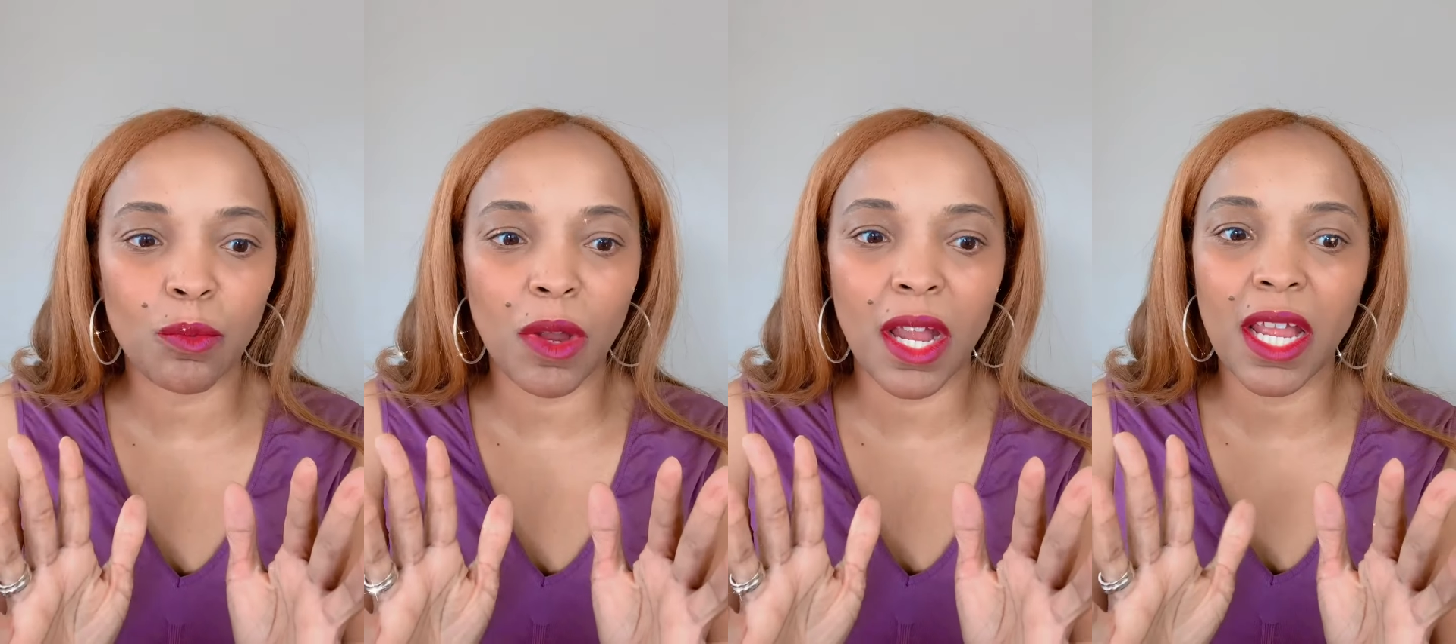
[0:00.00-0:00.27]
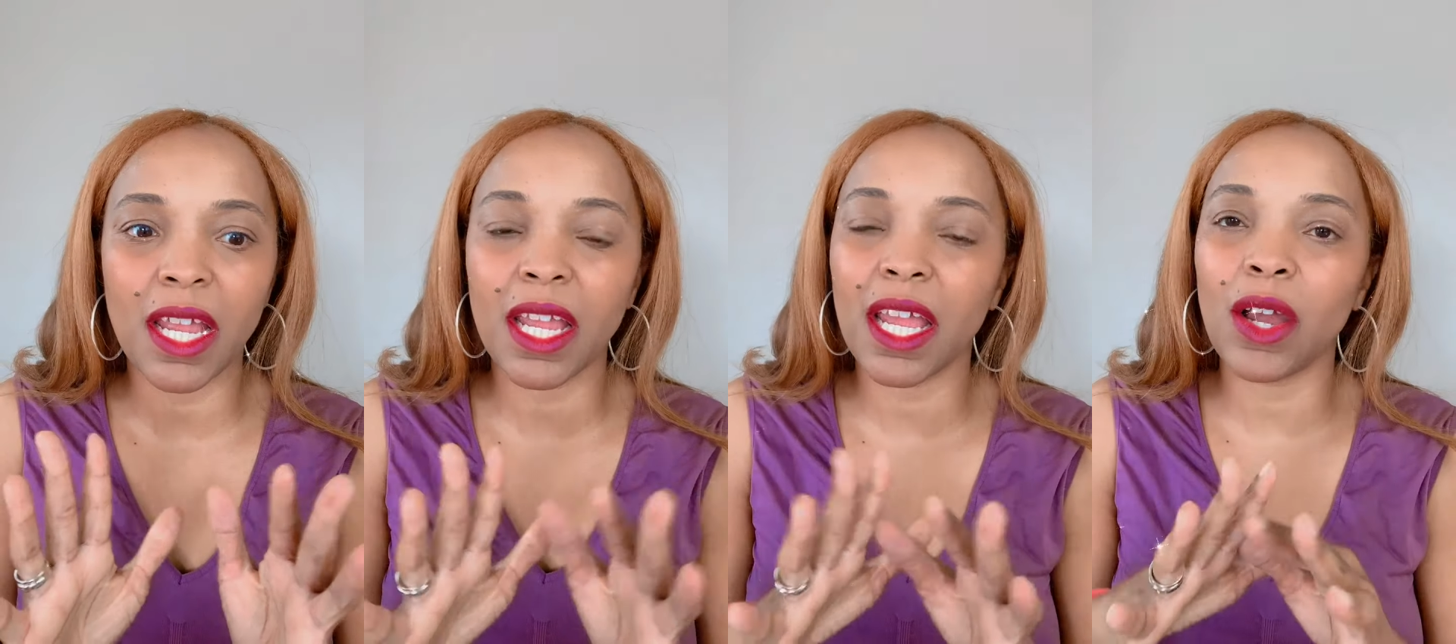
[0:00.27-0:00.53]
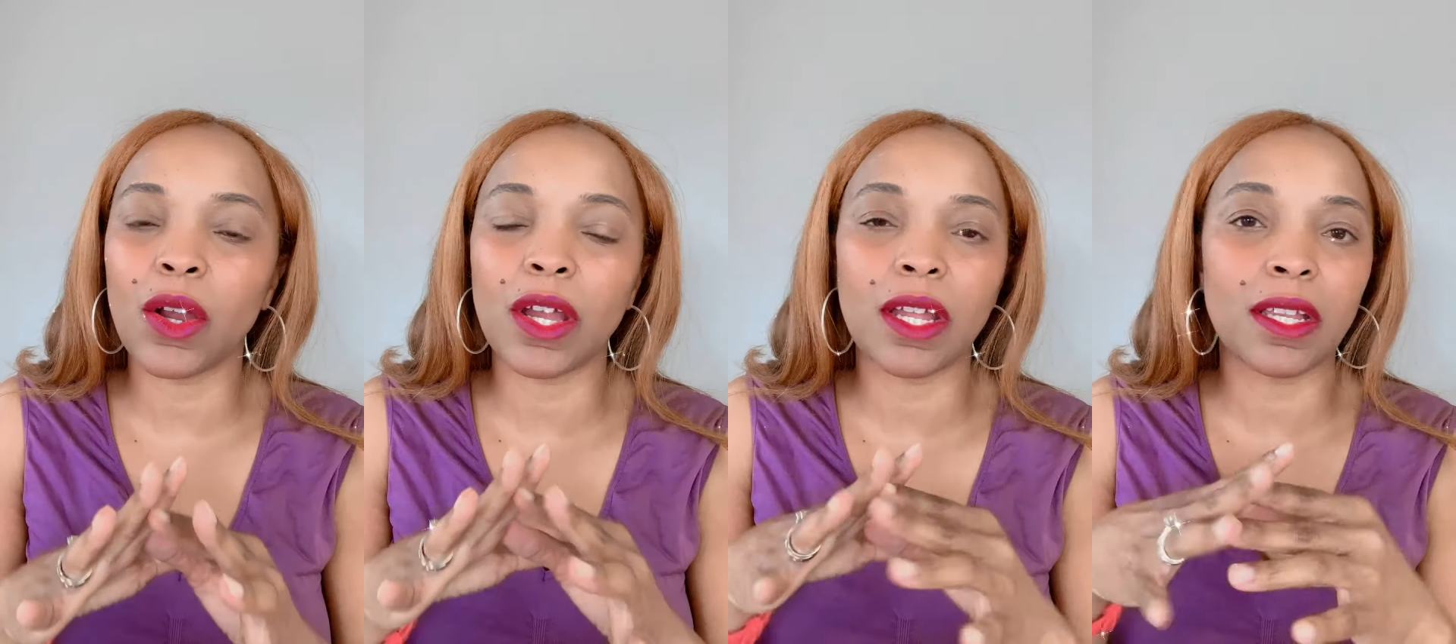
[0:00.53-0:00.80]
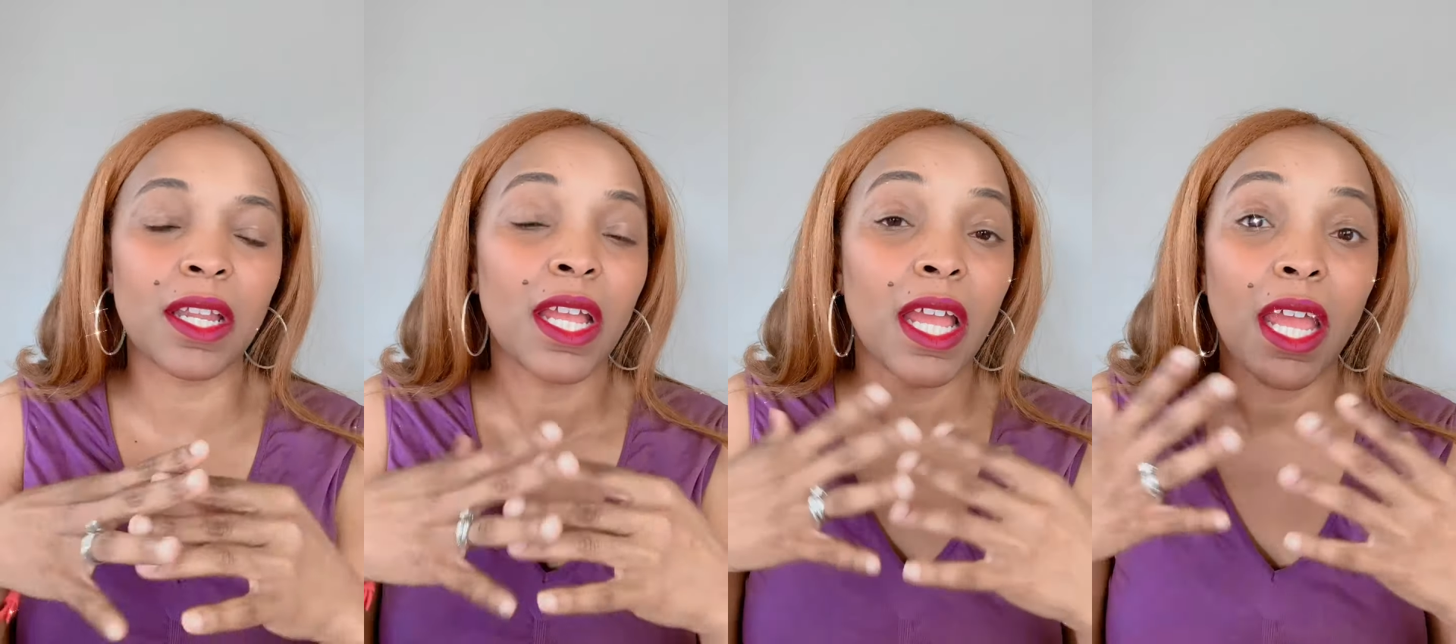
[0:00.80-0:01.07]
right?
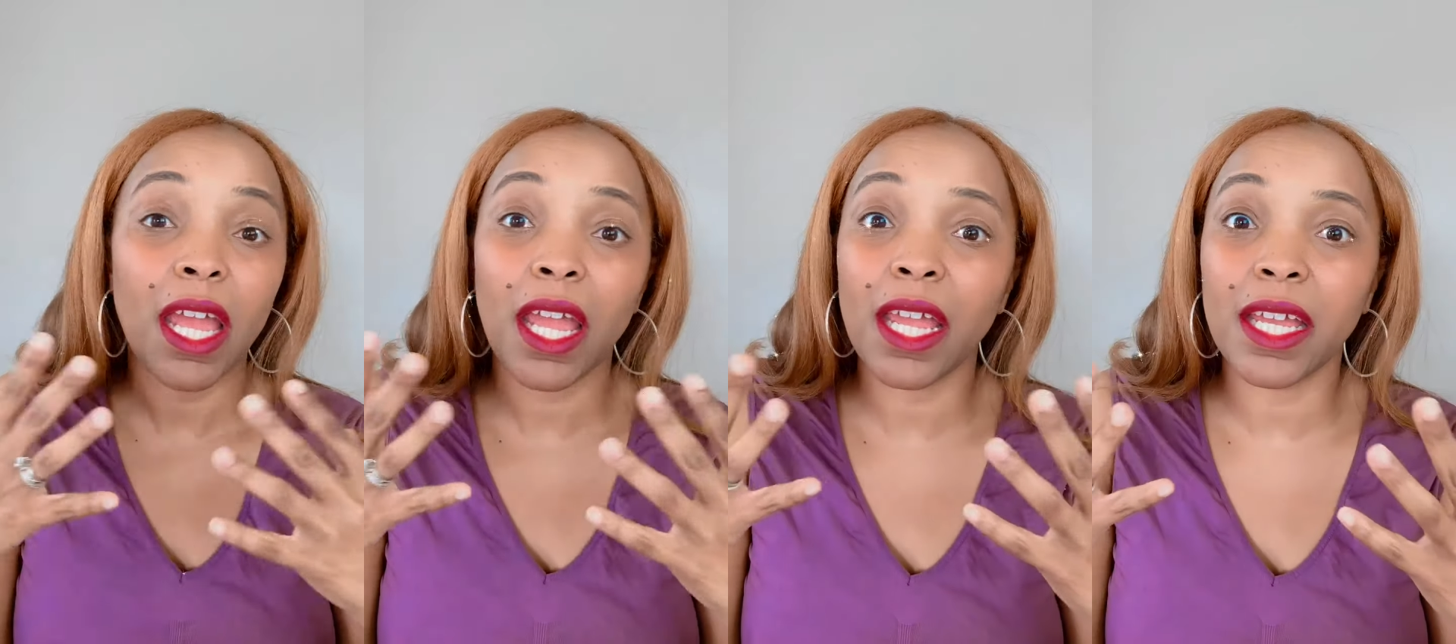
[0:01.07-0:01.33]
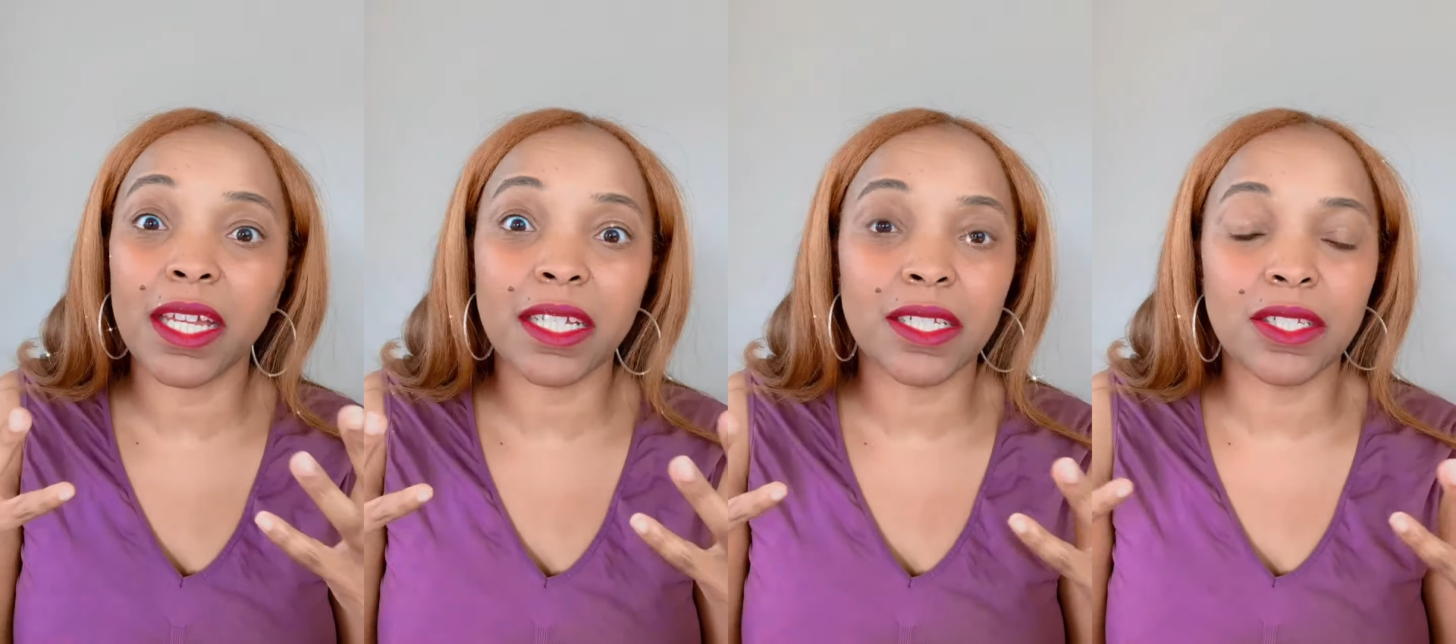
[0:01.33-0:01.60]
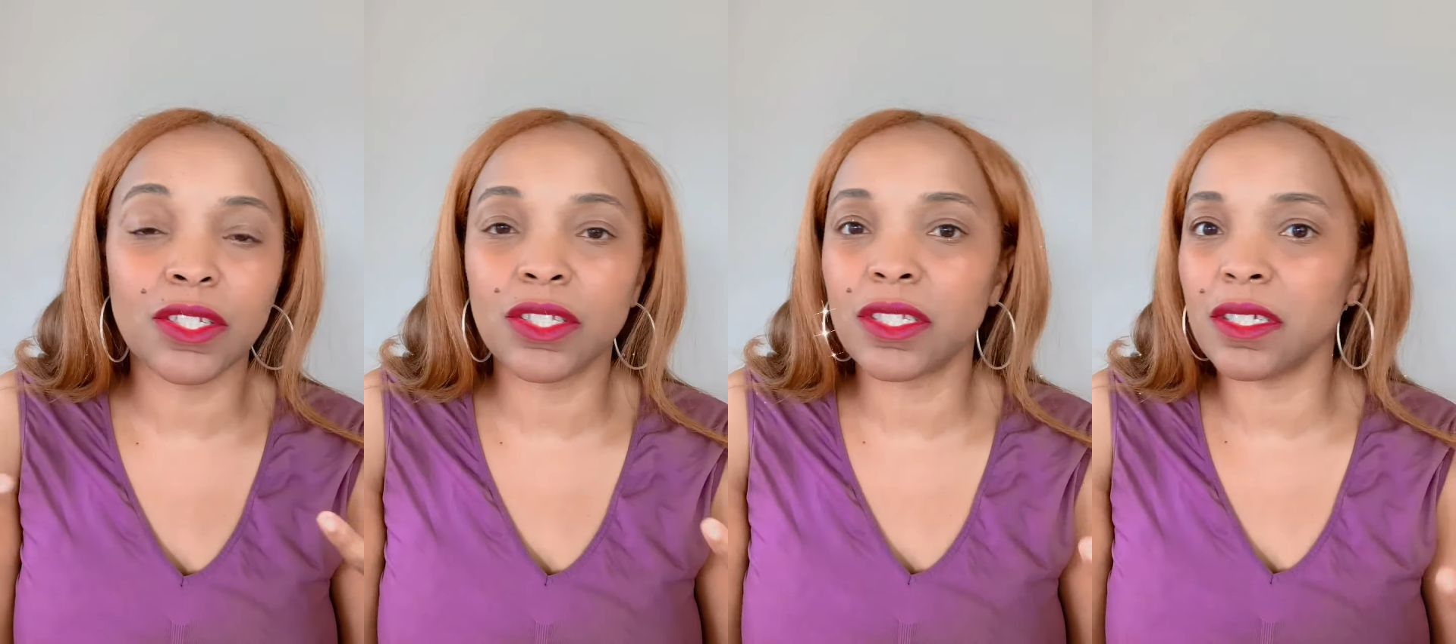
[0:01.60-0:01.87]
And